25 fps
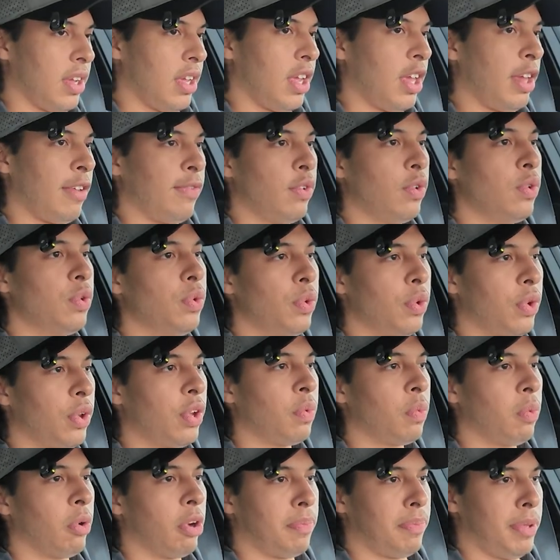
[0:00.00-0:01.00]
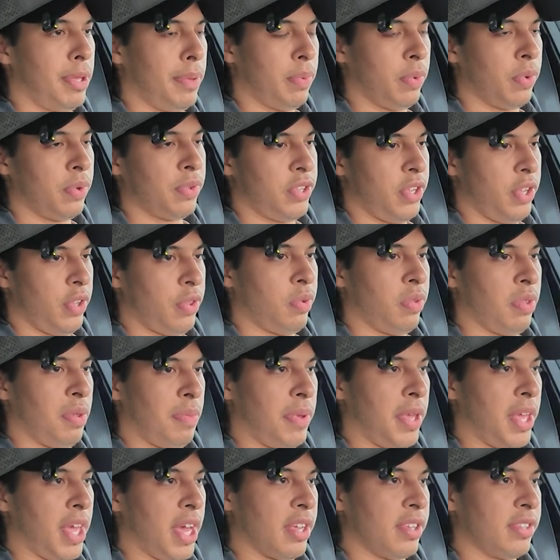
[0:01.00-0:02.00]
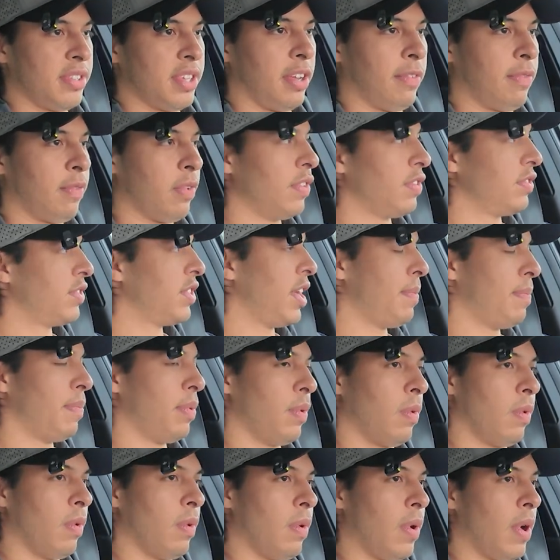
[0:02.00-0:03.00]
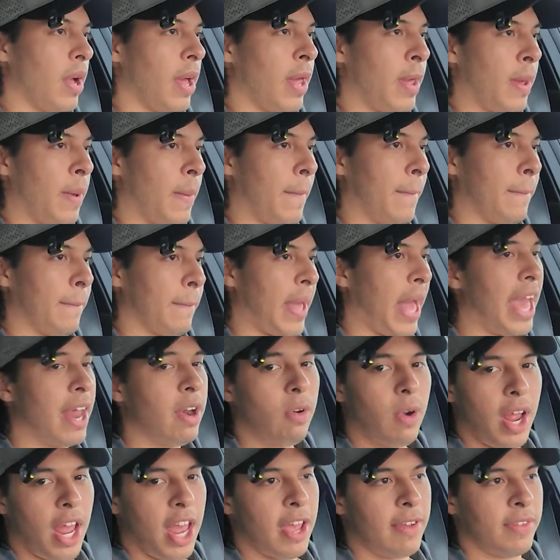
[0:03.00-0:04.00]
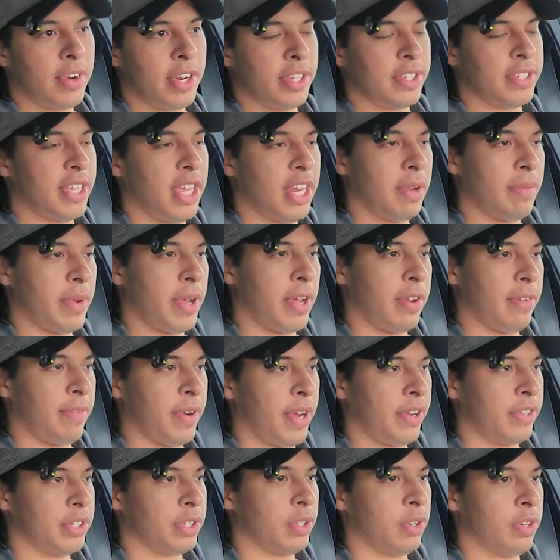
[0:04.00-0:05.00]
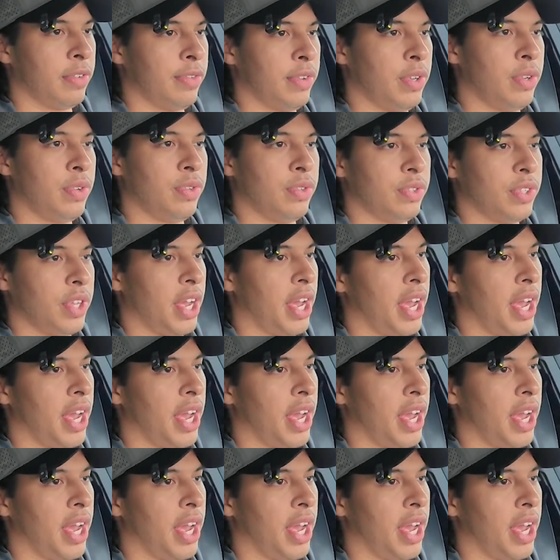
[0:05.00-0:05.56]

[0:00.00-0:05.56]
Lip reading: if you do good work, people will see through the BS. Like for example, I don't have an insane amount of 5-star reviews.